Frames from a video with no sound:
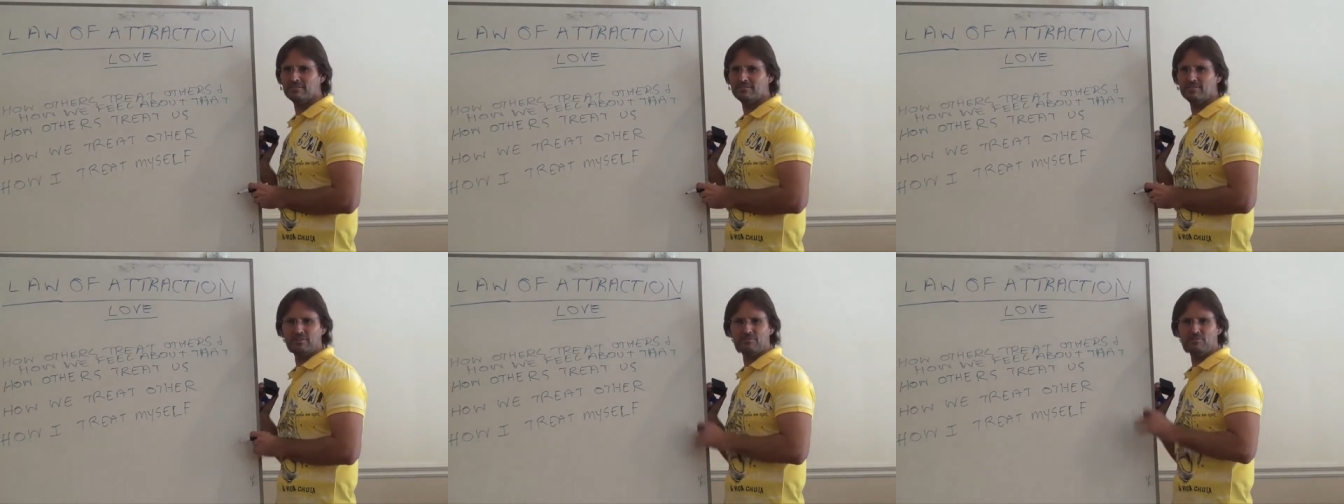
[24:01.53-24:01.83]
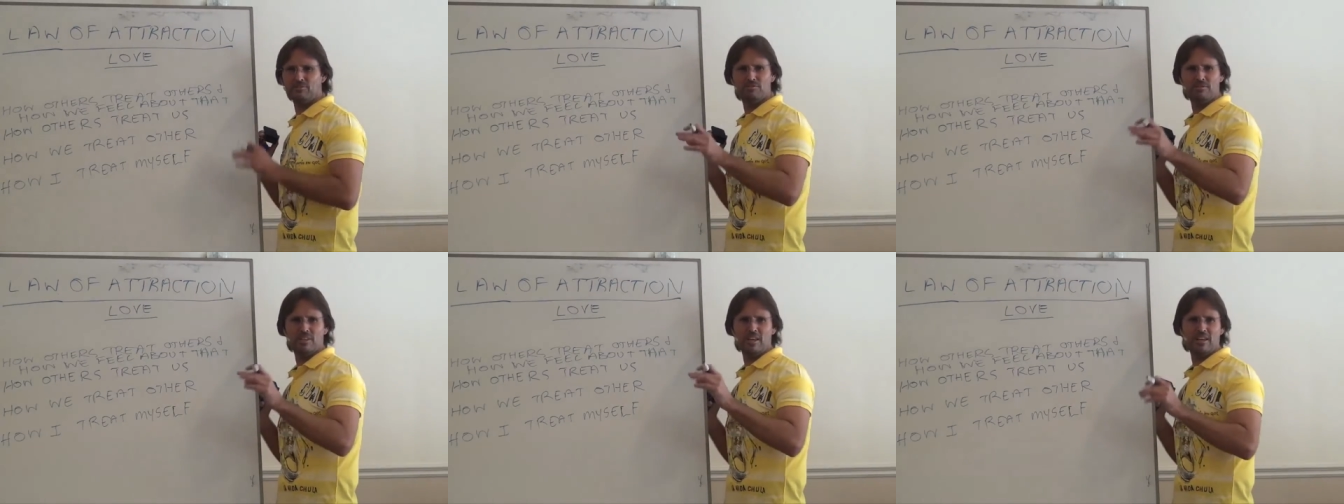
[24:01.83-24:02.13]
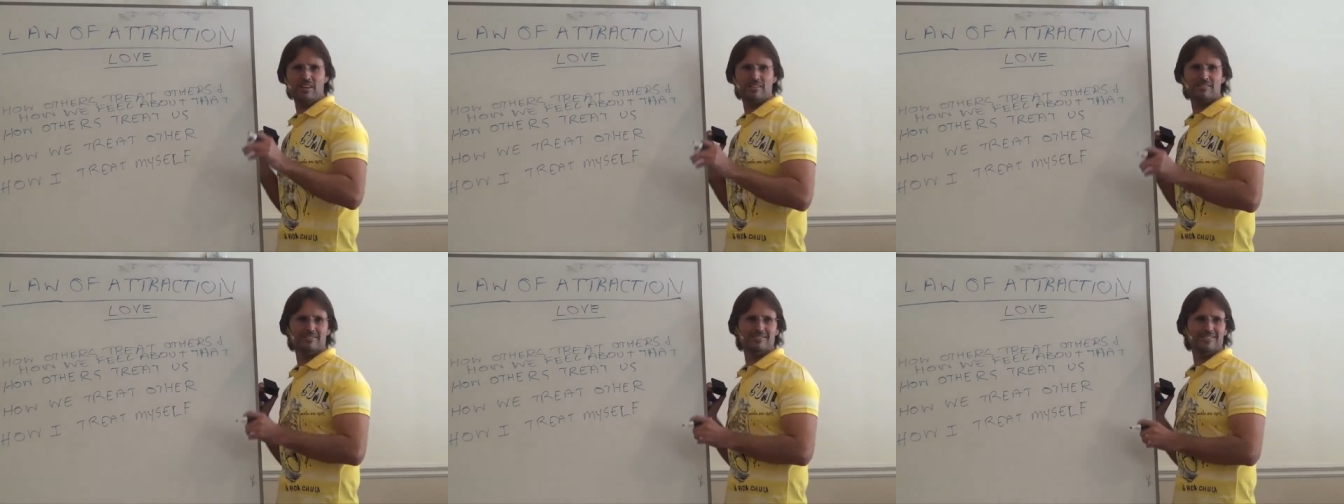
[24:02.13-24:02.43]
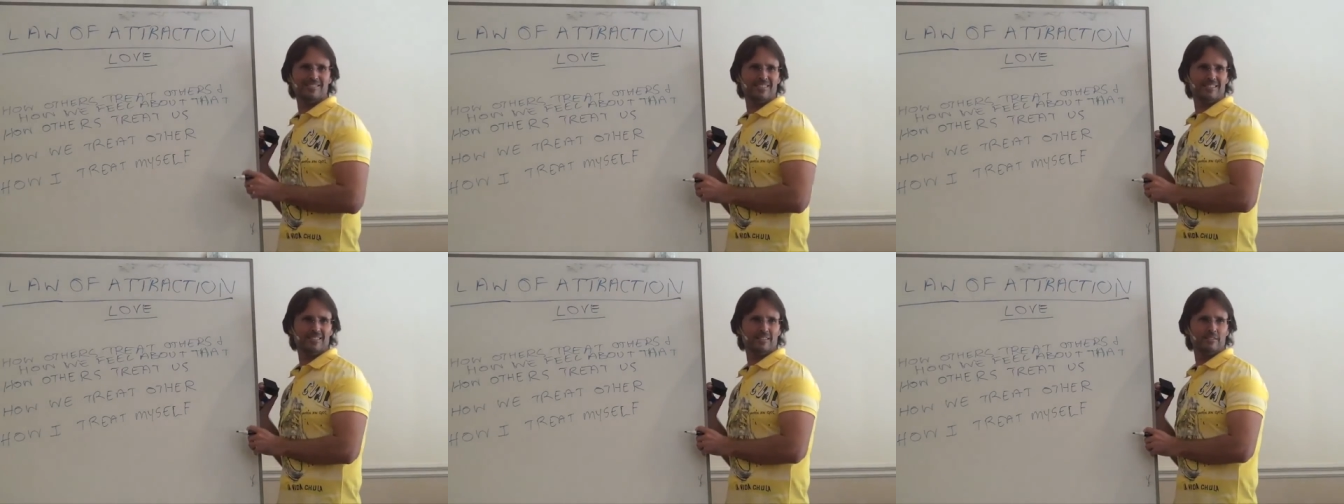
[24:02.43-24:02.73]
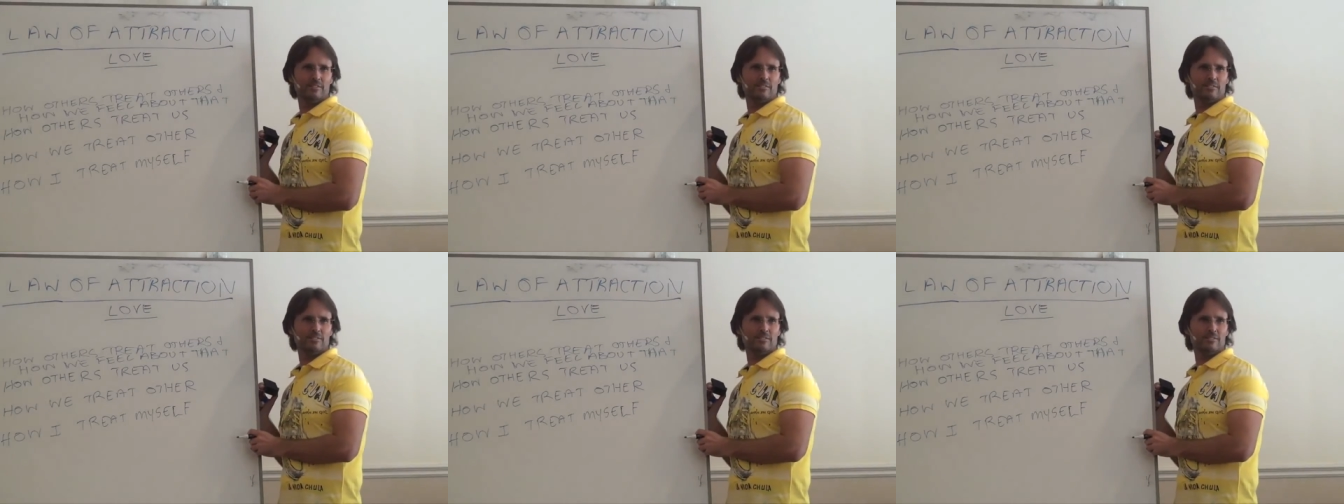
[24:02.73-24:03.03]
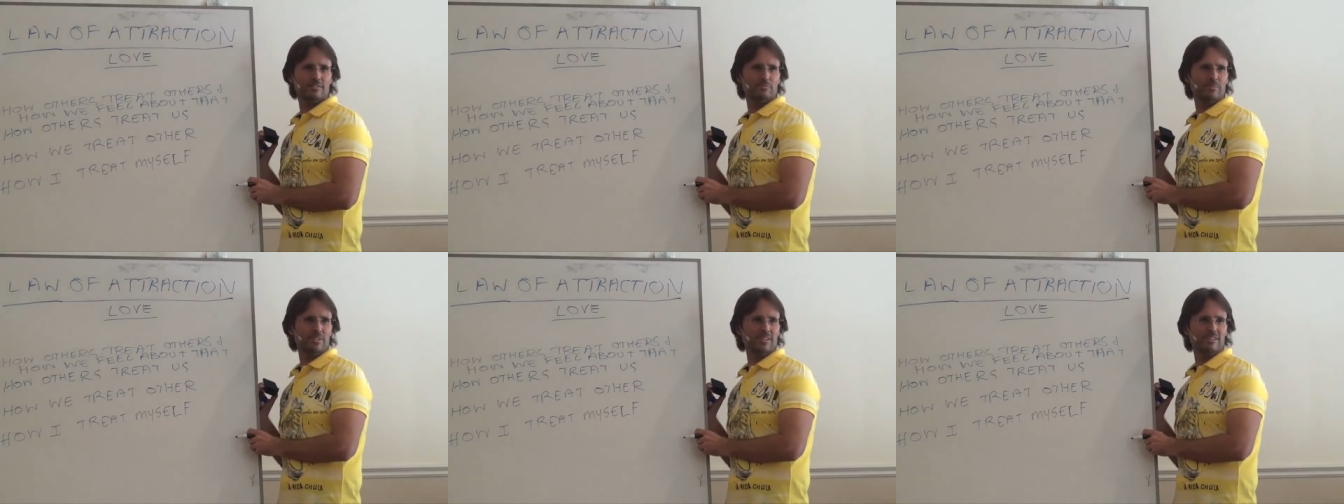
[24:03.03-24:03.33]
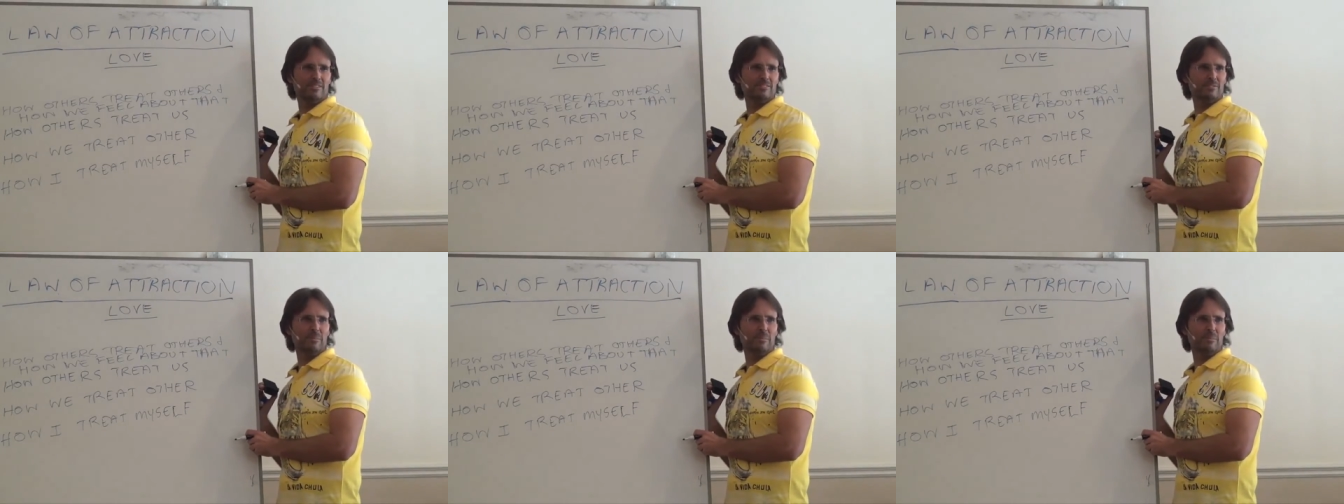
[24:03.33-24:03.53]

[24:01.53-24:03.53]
Don't do that. You're being